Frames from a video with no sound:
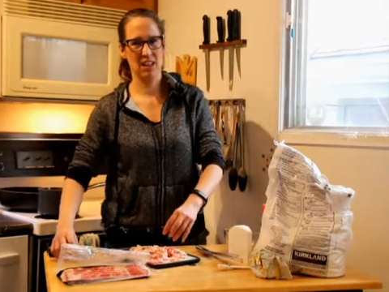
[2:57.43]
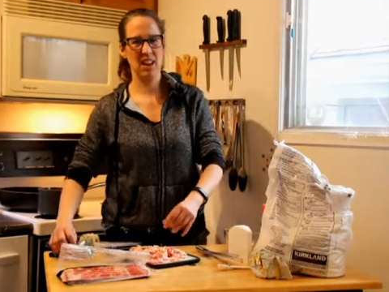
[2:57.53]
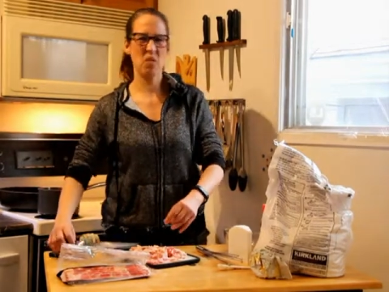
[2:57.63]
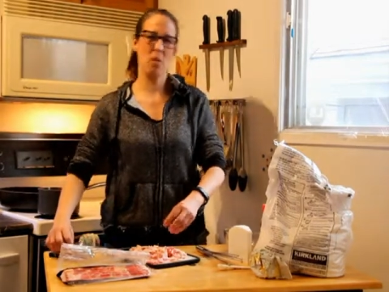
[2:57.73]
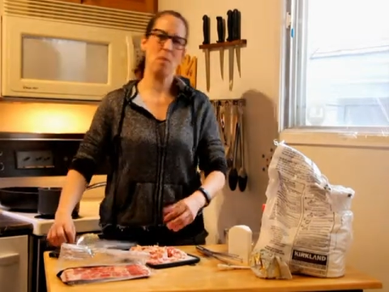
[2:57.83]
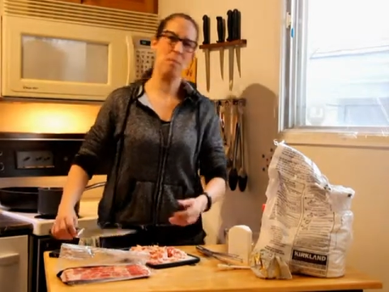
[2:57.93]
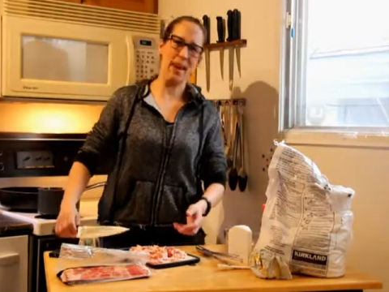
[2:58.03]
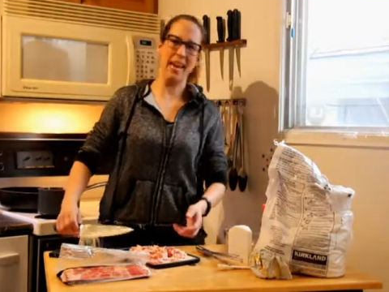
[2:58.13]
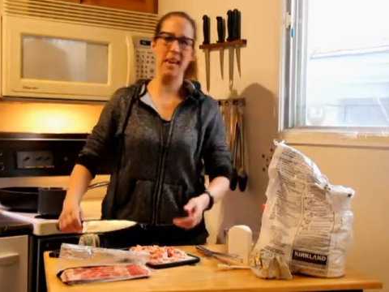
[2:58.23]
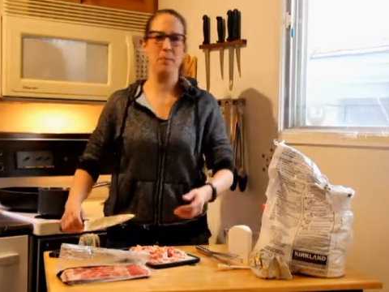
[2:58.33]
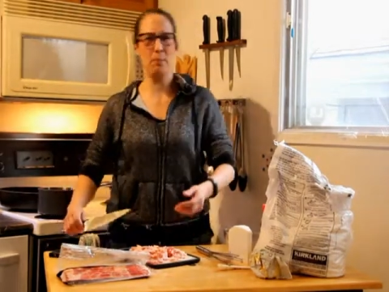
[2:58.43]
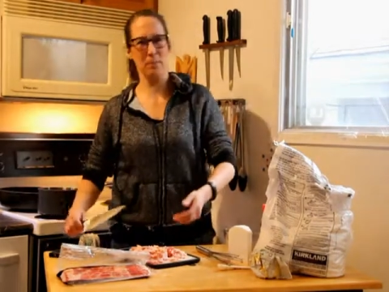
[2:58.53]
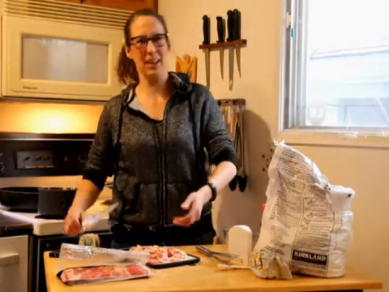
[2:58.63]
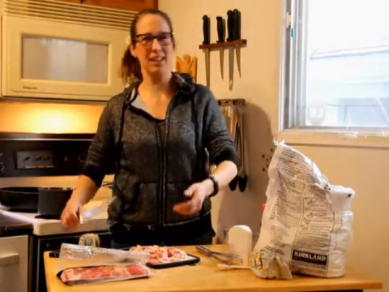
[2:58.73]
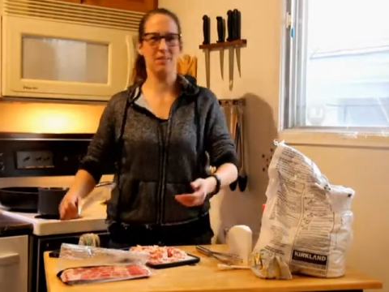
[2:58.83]
I don't want bacon
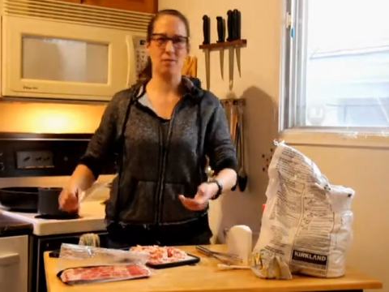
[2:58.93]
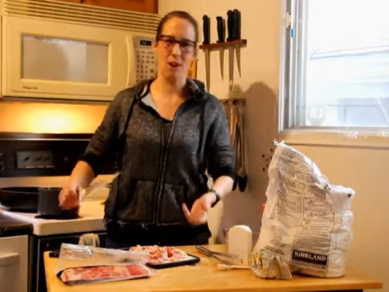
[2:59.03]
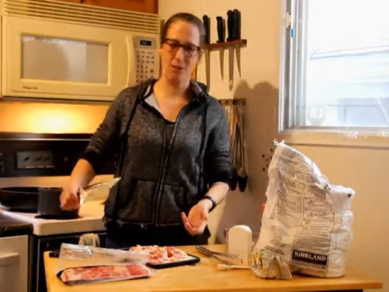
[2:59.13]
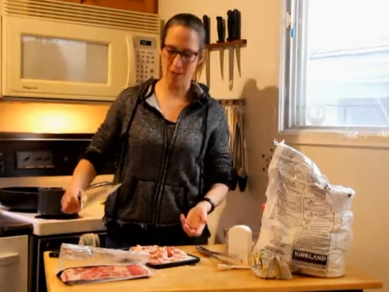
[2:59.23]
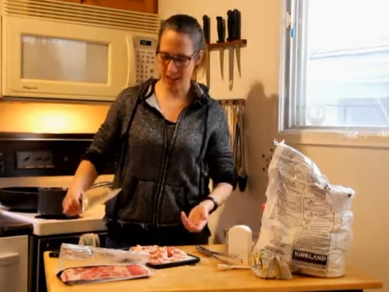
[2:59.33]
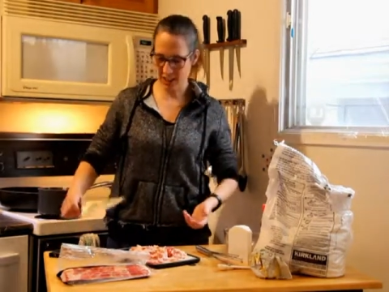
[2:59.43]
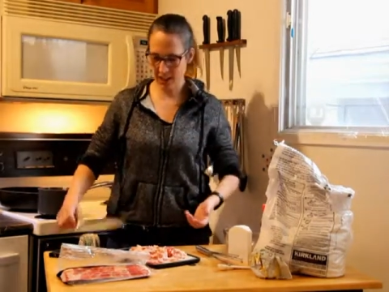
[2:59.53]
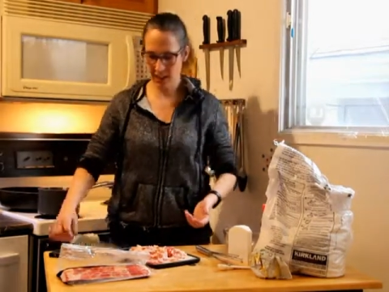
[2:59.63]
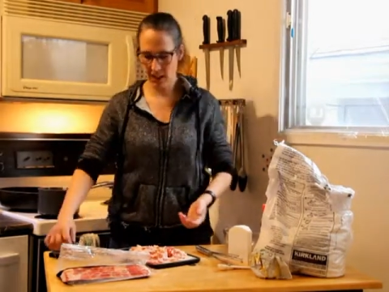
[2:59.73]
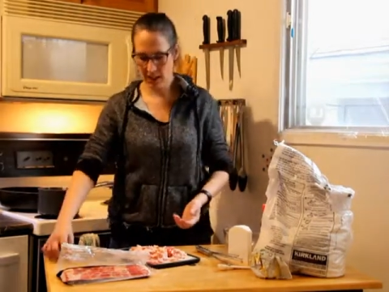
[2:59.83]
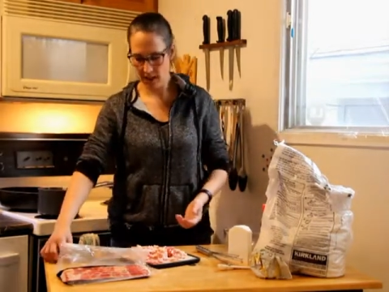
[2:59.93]
bit fried rice.